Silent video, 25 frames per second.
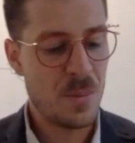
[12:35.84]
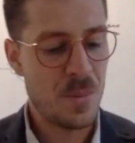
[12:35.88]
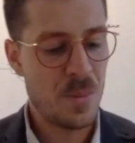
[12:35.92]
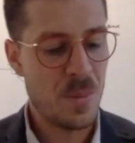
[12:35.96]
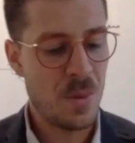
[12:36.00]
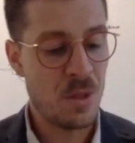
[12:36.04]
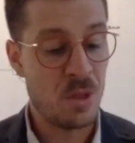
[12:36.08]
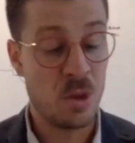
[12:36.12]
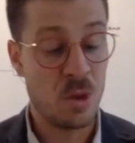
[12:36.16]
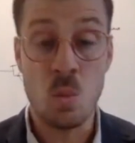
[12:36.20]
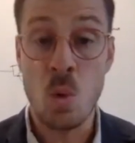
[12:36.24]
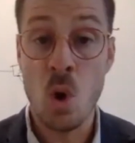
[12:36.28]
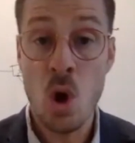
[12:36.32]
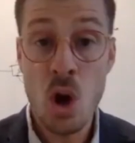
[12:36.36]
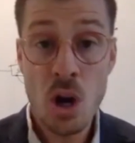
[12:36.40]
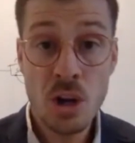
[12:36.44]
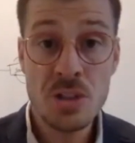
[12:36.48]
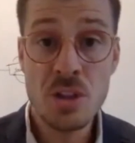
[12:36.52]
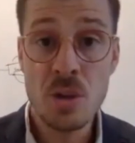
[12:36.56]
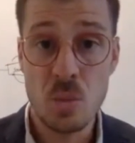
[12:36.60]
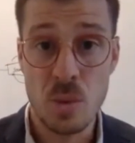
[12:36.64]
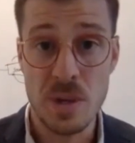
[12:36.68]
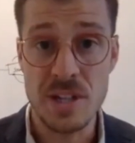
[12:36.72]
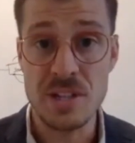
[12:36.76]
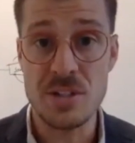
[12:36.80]
The work
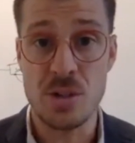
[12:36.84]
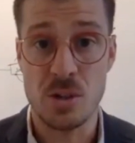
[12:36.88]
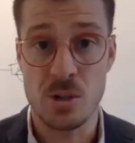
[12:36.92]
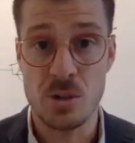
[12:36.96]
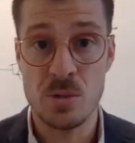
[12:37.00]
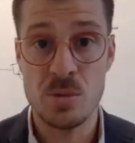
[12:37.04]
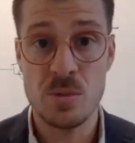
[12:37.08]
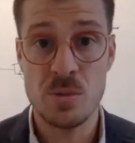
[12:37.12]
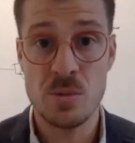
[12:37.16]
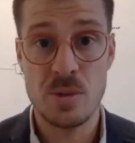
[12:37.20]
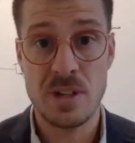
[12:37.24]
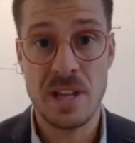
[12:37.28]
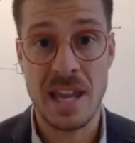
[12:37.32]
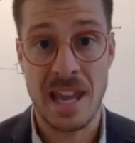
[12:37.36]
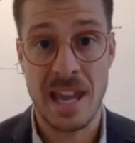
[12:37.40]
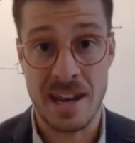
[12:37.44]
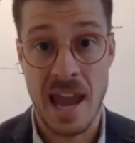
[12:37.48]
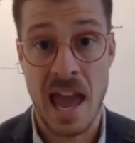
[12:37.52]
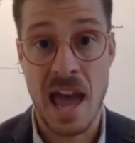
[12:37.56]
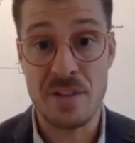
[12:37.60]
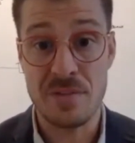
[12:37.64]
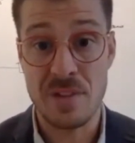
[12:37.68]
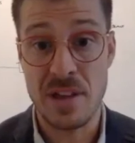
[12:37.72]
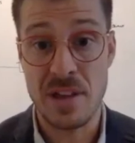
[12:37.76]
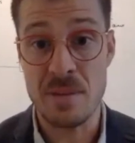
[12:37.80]
that we do can
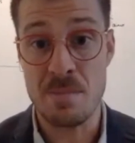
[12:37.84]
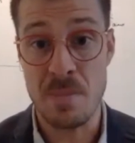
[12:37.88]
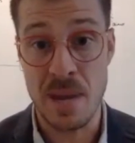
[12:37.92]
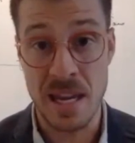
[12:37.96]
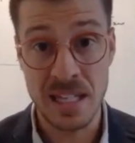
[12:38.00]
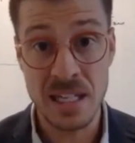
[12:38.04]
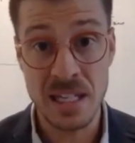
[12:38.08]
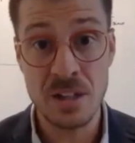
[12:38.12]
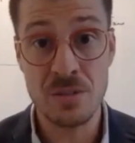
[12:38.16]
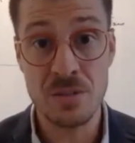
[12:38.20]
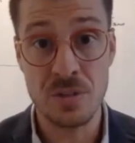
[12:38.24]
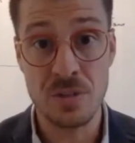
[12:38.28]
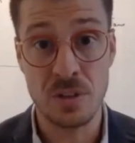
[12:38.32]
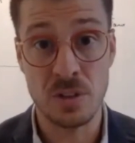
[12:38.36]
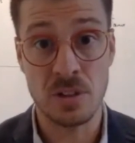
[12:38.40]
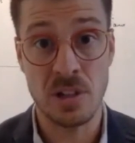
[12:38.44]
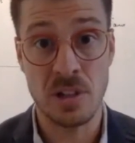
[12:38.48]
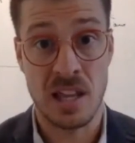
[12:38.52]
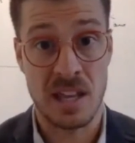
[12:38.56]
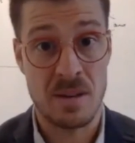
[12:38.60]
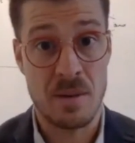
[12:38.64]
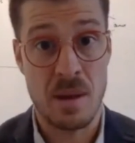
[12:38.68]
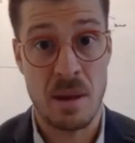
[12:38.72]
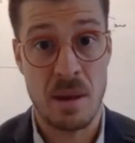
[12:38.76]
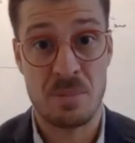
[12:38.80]
have a meaningful
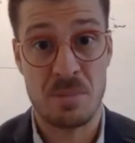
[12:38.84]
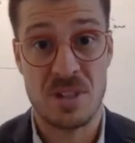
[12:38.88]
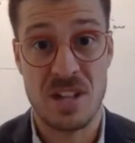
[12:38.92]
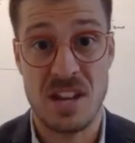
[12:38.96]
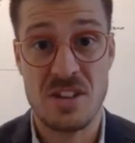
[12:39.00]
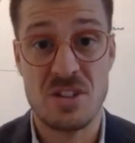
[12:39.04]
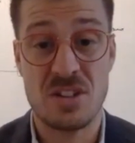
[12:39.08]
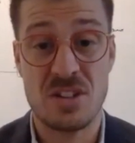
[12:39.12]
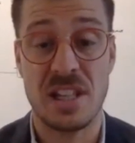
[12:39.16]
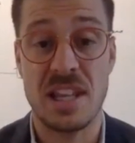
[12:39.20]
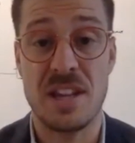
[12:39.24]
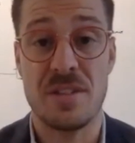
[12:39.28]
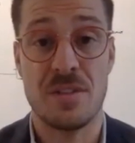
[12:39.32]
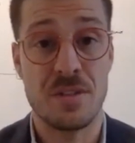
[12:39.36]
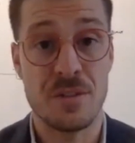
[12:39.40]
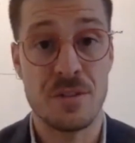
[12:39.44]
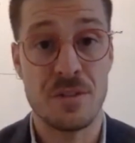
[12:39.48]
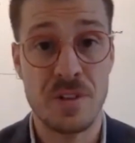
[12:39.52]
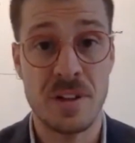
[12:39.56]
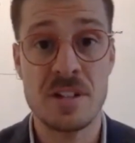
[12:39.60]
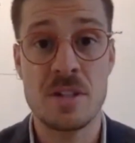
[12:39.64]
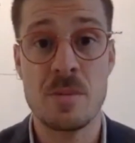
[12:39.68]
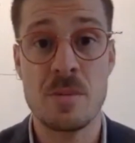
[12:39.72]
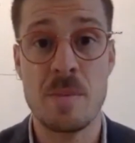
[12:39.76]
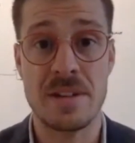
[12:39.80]
and potentially even
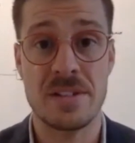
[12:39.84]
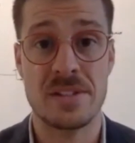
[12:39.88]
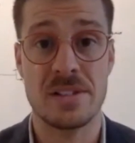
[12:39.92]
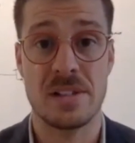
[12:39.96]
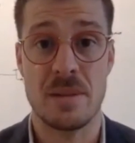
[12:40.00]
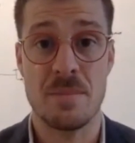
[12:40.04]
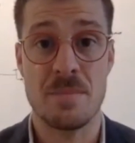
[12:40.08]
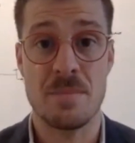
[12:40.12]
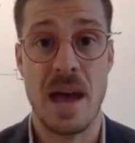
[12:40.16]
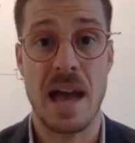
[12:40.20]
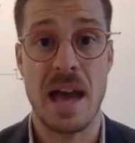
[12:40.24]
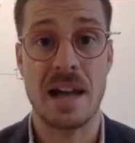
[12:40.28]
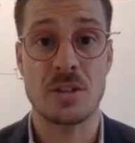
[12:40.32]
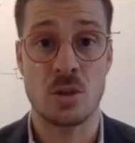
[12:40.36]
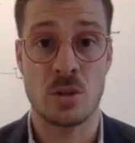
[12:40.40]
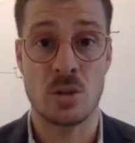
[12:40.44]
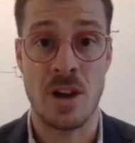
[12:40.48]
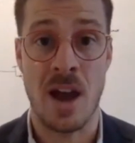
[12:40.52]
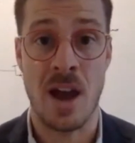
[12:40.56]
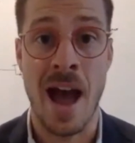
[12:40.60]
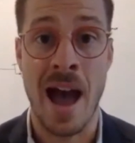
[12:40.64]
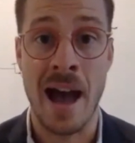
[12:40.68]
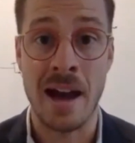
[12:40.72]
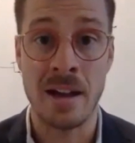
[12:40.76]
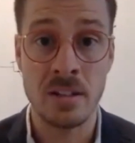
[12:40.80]
fundamental impact on
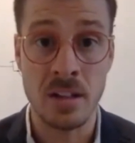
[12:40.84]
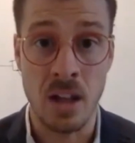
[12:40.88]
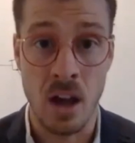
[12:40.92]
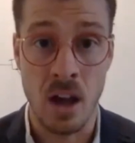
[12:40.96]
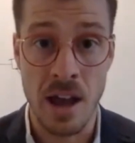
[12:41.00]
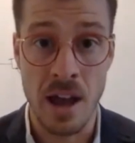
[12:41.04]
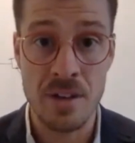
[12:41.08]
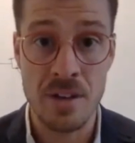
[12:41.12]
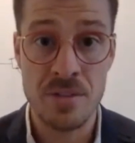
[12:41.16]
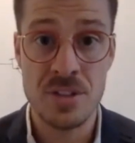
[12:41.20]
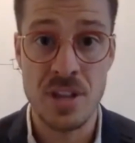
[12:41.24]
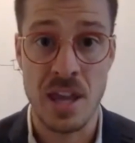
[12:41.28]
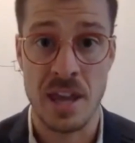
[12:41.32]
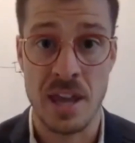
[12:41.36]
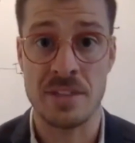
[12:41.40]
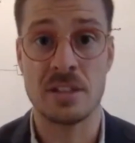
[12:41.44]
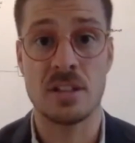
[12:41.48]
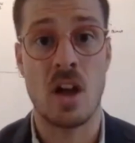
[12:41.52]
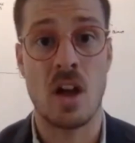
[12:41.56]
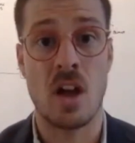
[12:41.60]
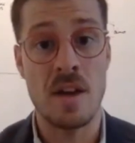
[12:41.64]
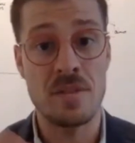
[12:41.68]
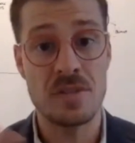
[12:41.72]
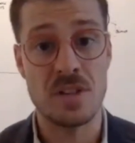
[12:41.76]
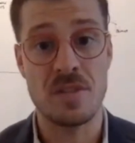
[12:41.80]
our lives and the
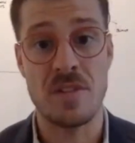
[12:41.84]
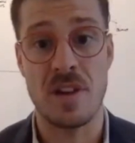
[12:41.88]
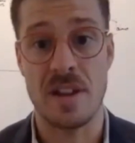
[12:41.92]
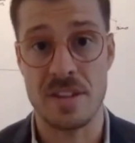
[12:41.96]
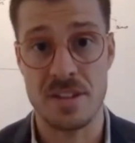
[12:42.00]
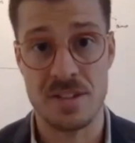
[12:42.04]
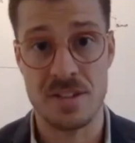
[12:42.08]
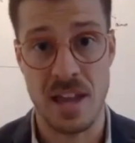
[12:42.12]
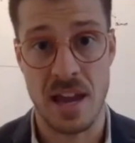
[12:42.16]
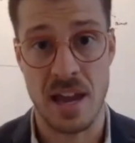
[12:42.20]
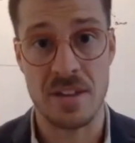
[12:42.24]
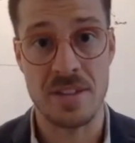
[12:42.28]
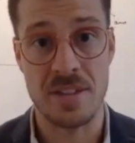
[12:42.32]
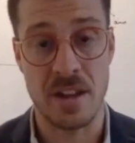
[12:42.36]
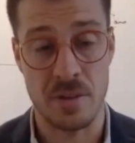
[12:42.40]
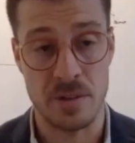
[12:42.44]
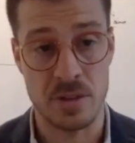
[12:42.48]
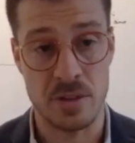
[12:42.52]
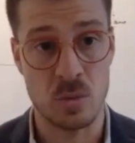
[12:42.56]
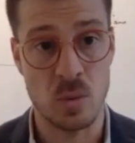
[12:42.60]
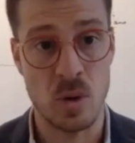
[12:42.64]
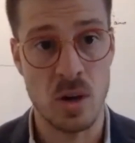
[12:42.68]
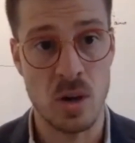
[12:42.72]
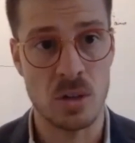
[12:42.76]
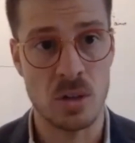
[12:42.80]
lives of others out there in the
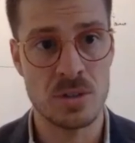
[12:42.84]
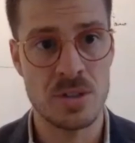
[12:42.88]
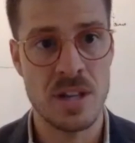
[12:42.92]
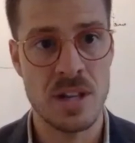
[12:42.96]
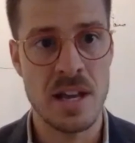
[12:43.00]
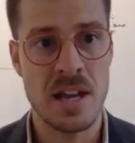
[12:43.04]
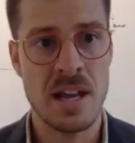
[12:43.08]
world.